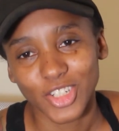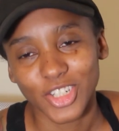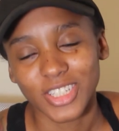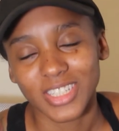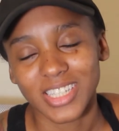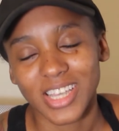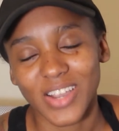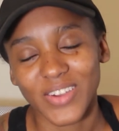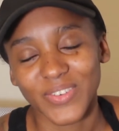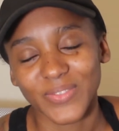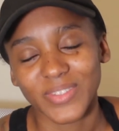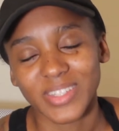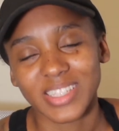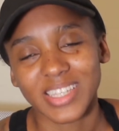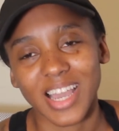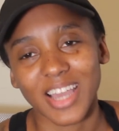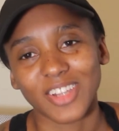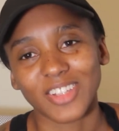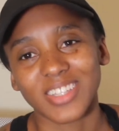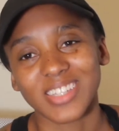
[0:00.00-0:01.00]
can tell from the
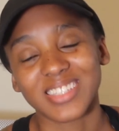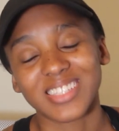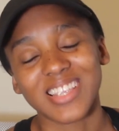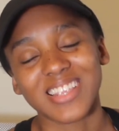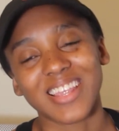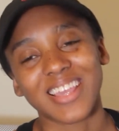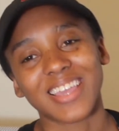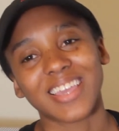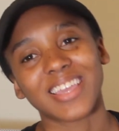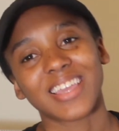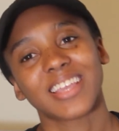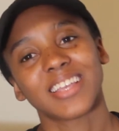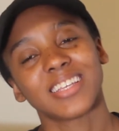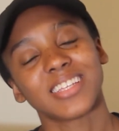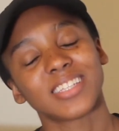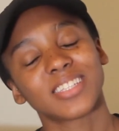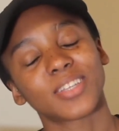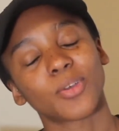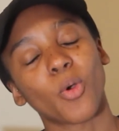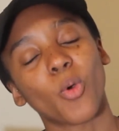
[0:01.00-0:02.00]
title that today
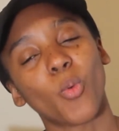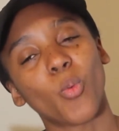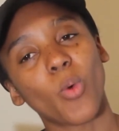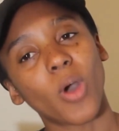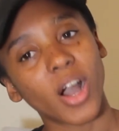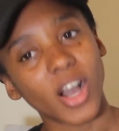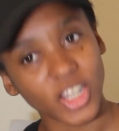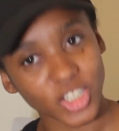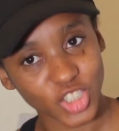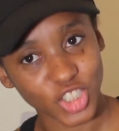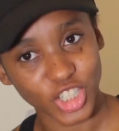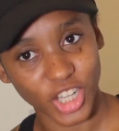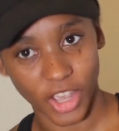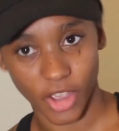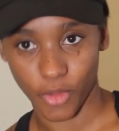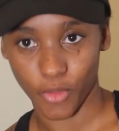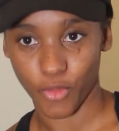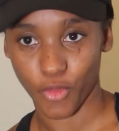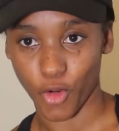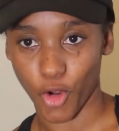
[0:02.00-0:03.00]
is wash
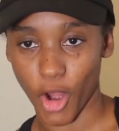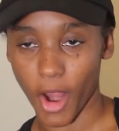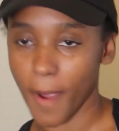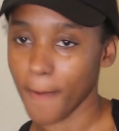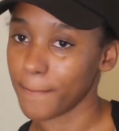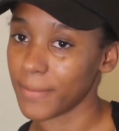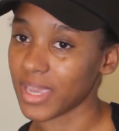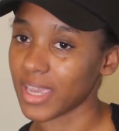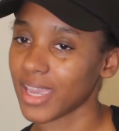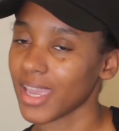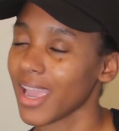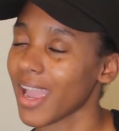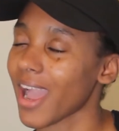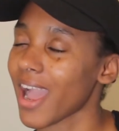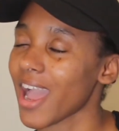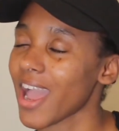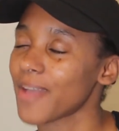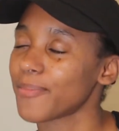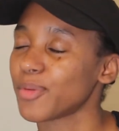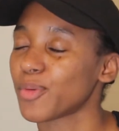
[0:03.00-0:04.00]
day for me.
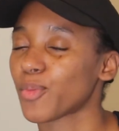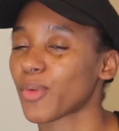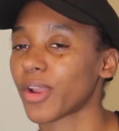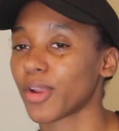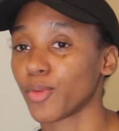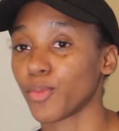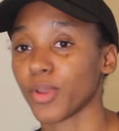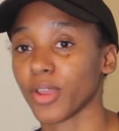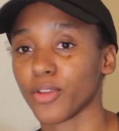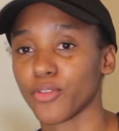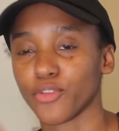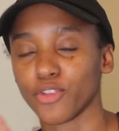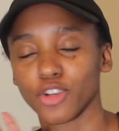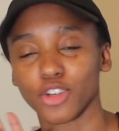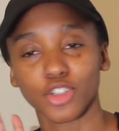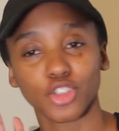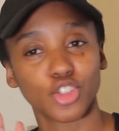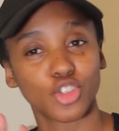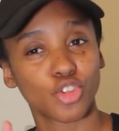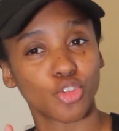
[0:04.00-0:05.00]
I have been wearing a wig
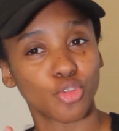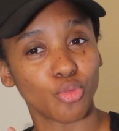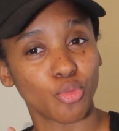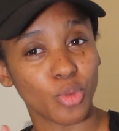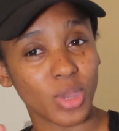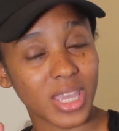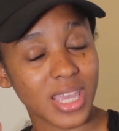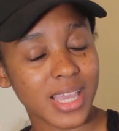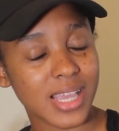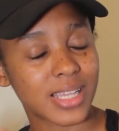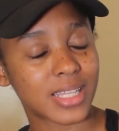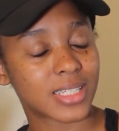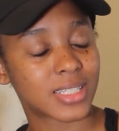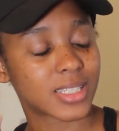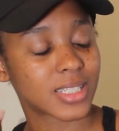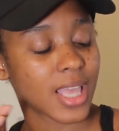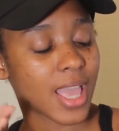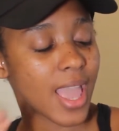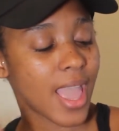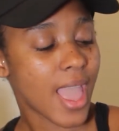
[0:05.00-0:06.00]
for two
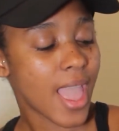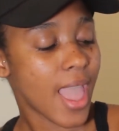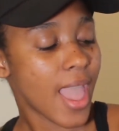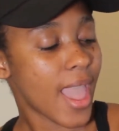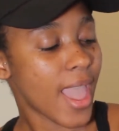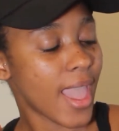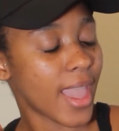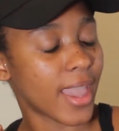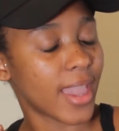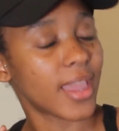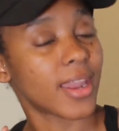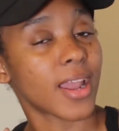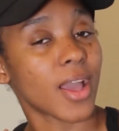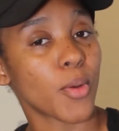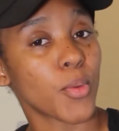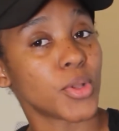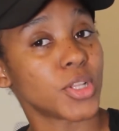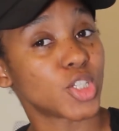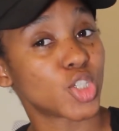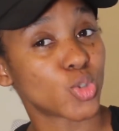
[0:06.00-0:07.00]
weeks and
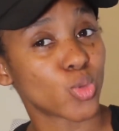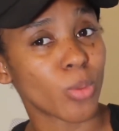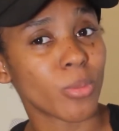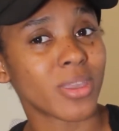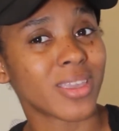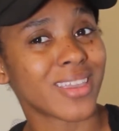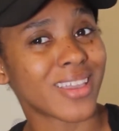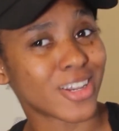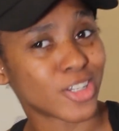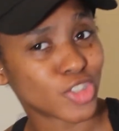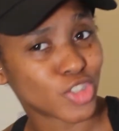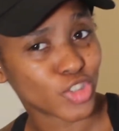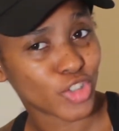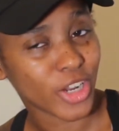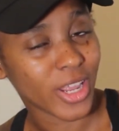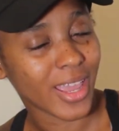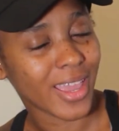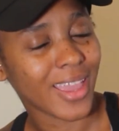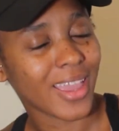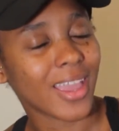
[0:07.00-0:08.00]
I went swimming
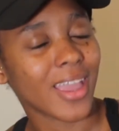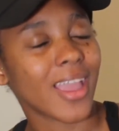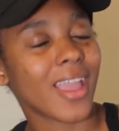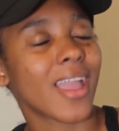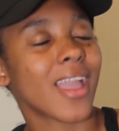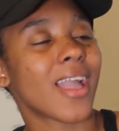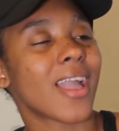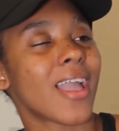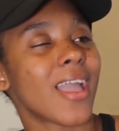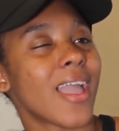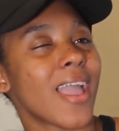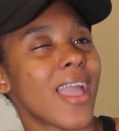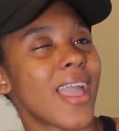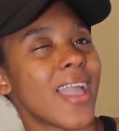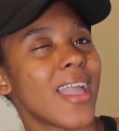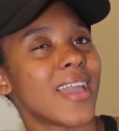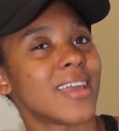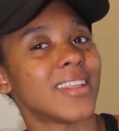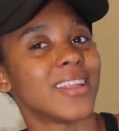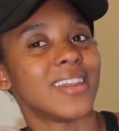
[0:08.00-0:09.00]
yesterday
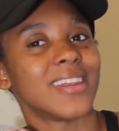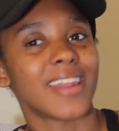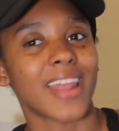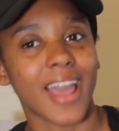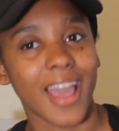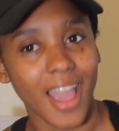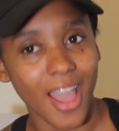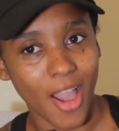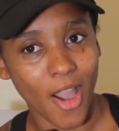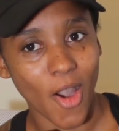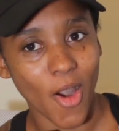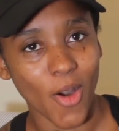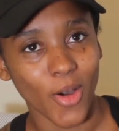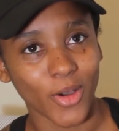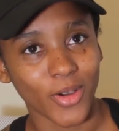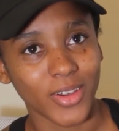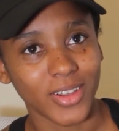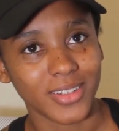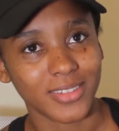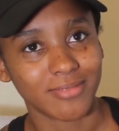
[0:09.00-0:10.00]
and
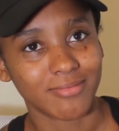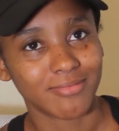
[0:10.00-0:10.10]
now,